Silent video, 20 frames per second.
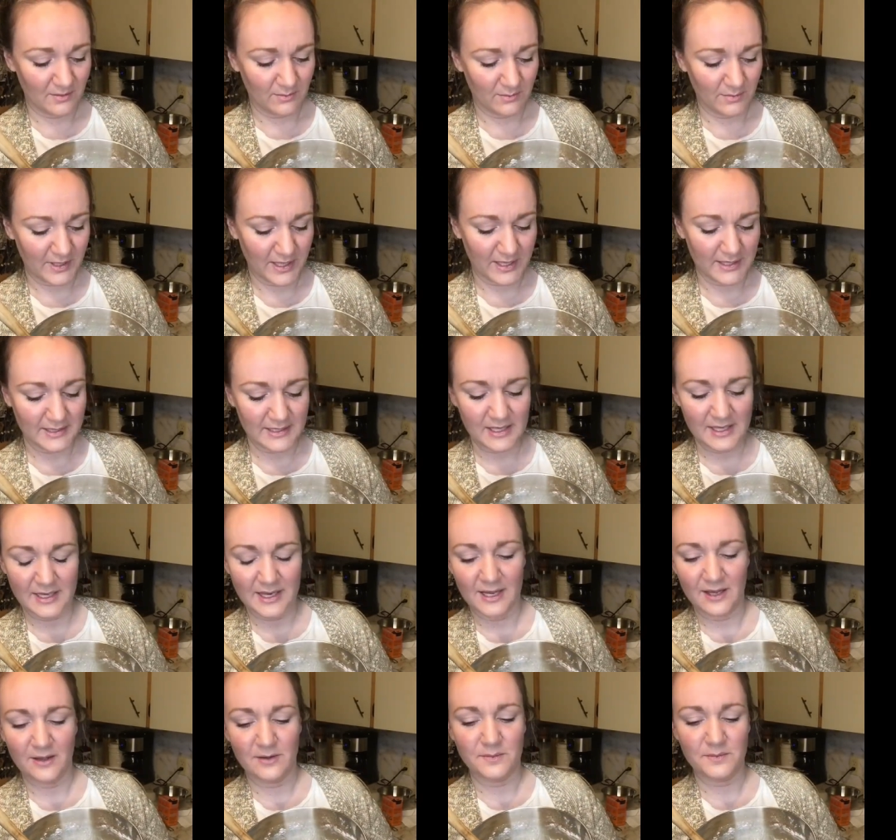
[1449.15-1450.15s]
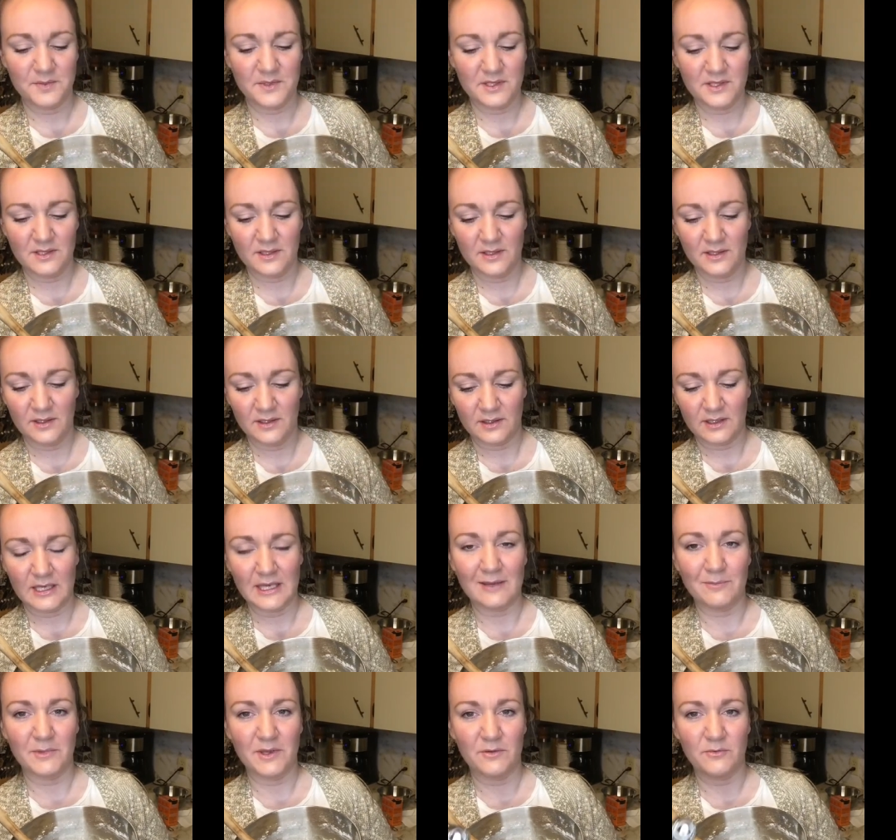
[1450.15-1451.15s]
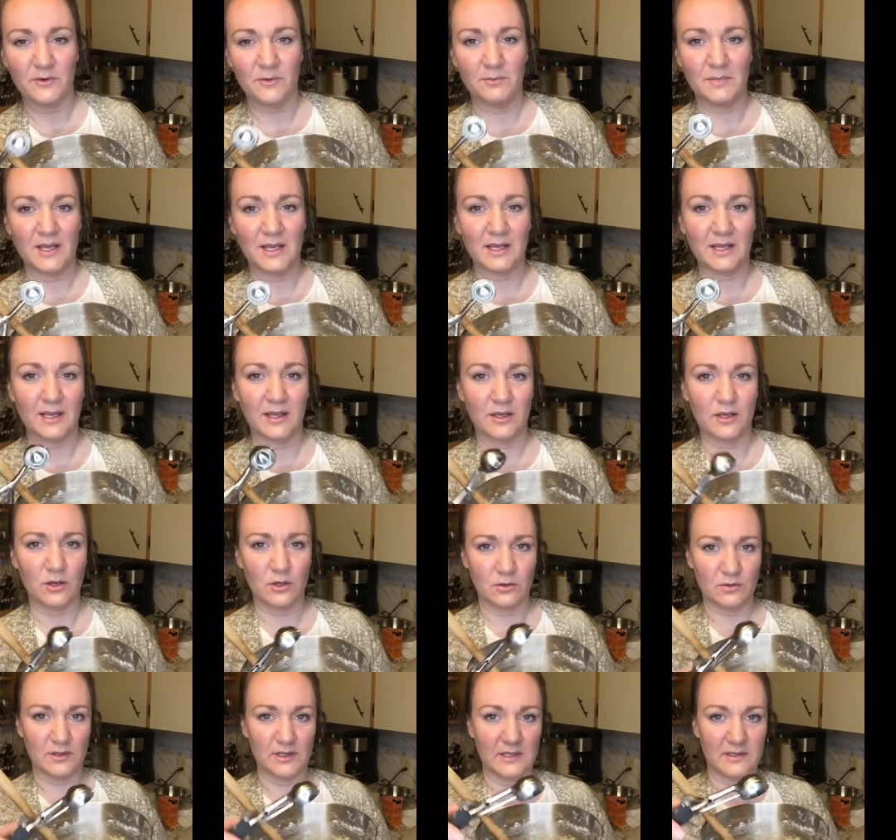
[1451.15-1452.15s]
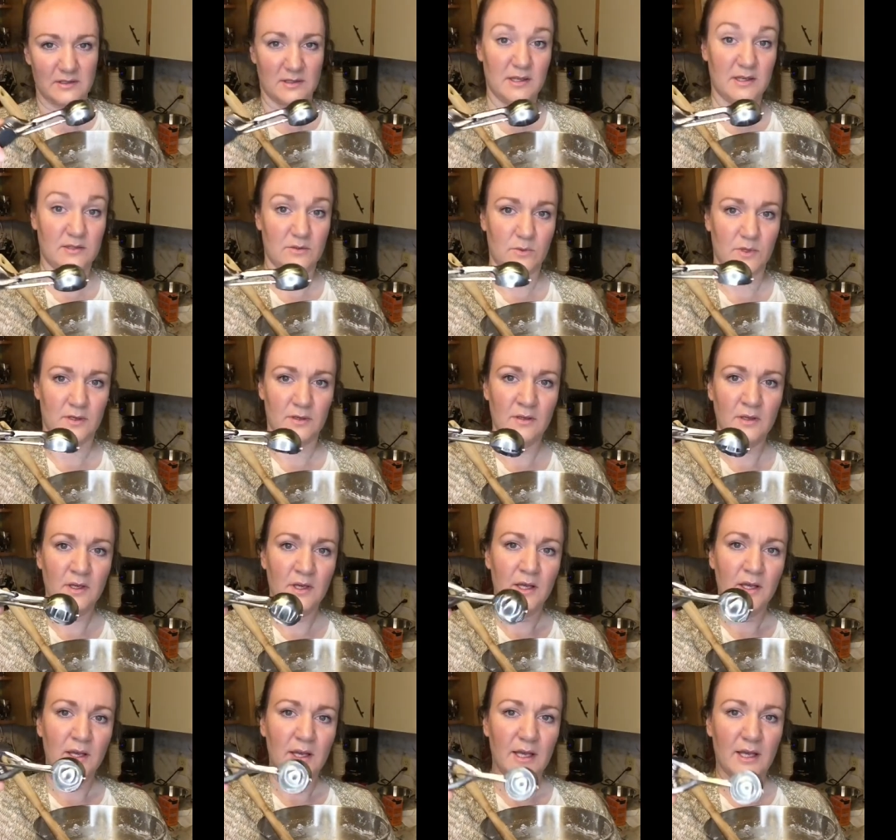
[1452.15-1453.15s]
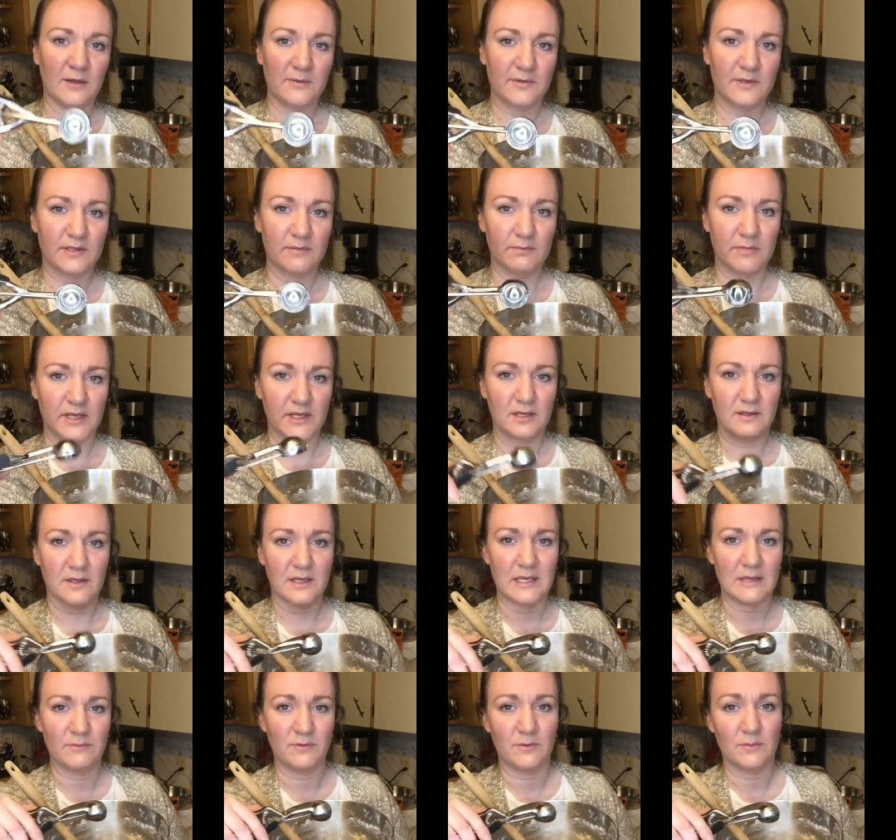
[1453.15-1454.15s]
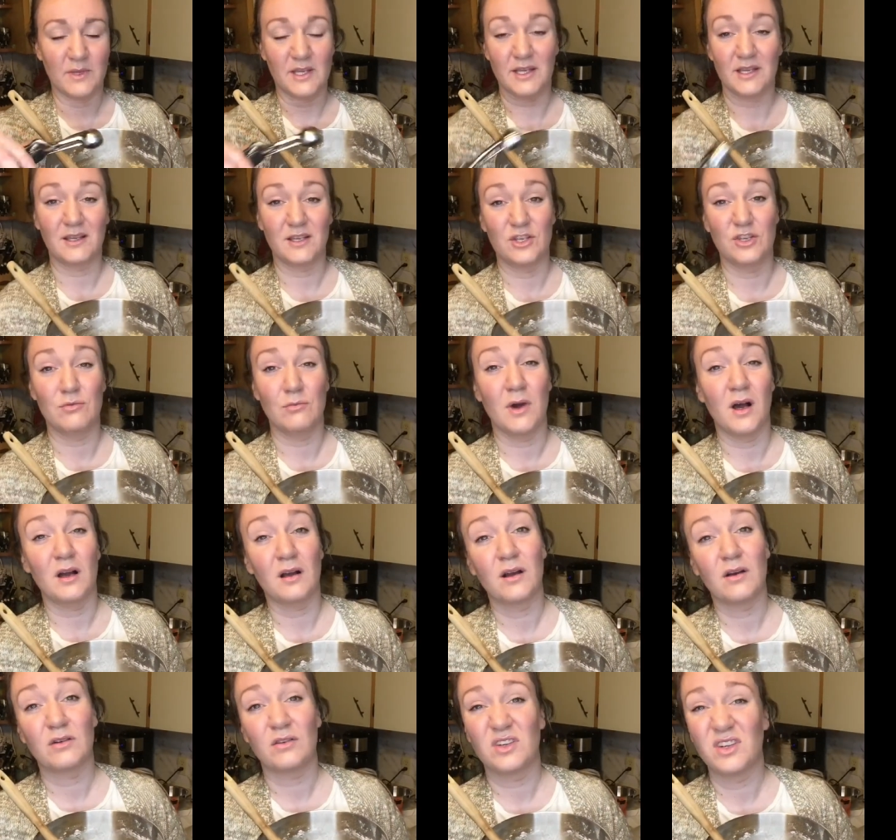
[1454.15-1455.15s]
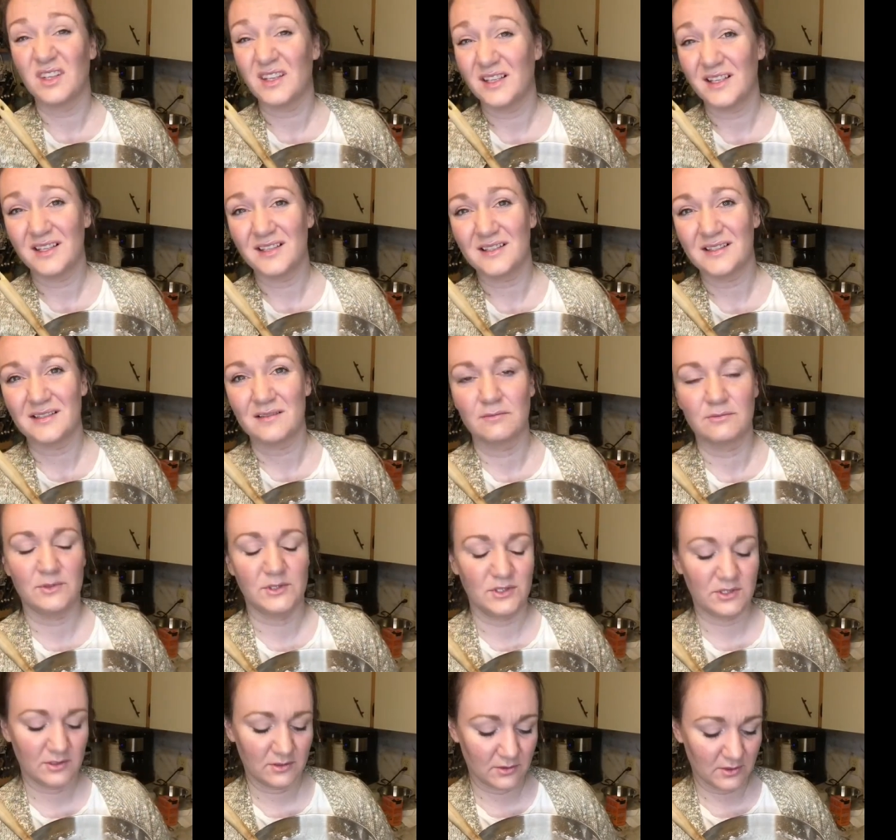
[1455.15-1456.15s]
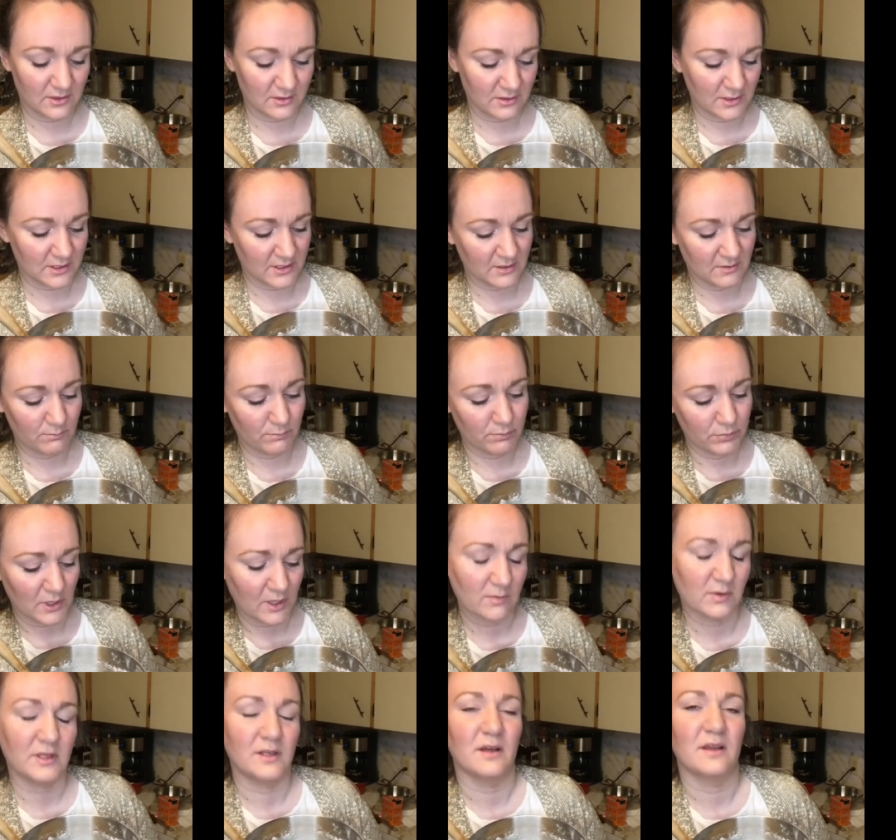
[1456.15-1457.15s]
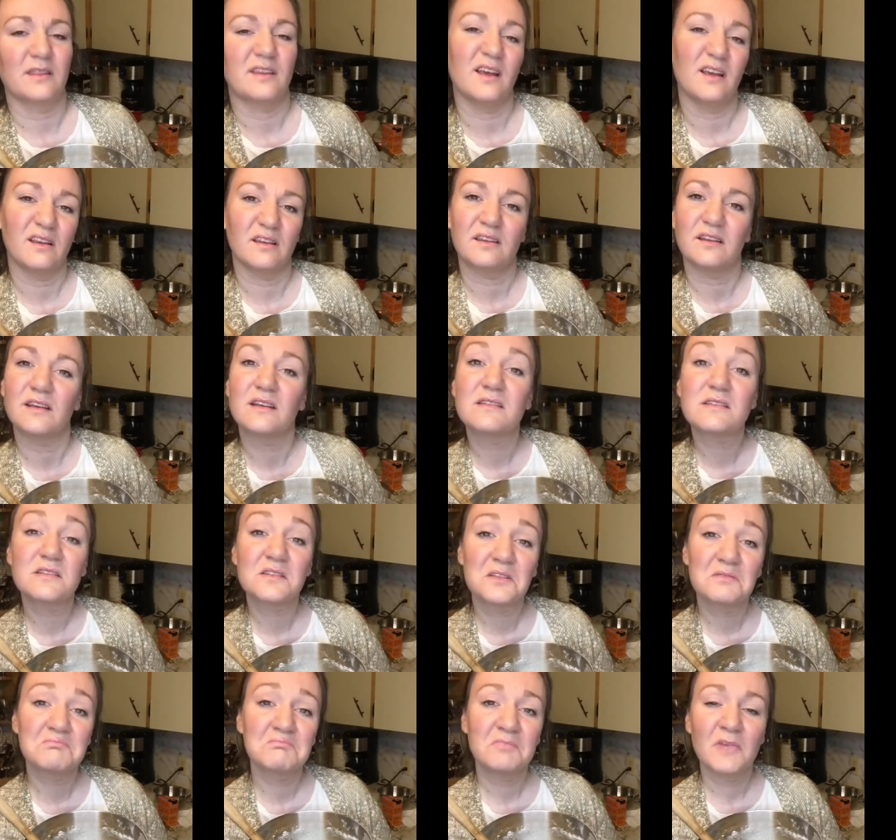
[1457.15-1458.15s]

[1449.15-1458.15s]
Plus it helps keep me from making, this one helps me keep from making humongo cookies, which just is probably not the healthiest.